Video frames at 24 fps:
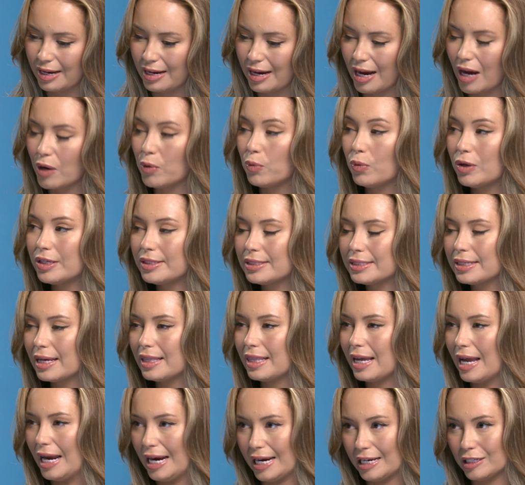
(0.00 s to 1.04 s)
I would say
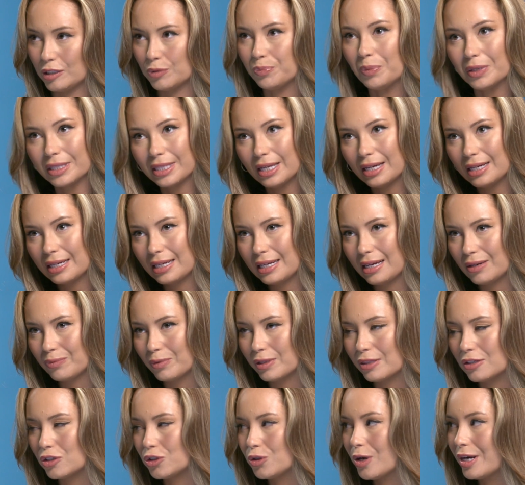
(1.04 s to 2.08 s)
the A's, but then again,
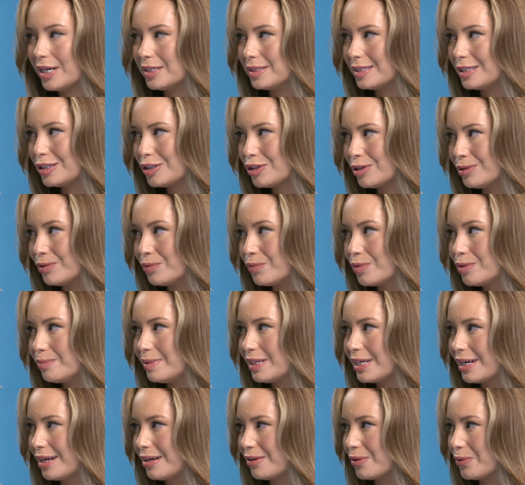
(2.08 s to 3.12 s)
with the transition, it would
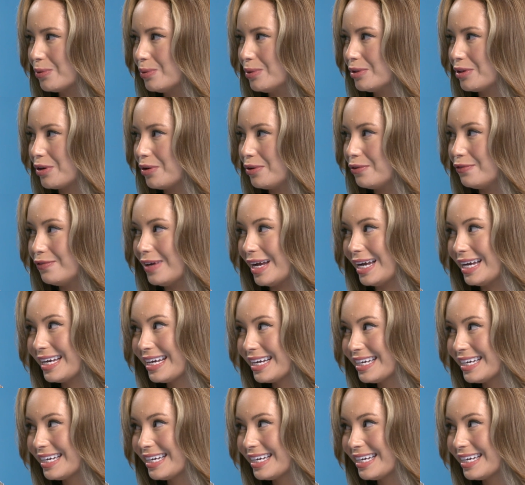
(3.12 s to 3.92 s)
be kind of cool to go to Vegas.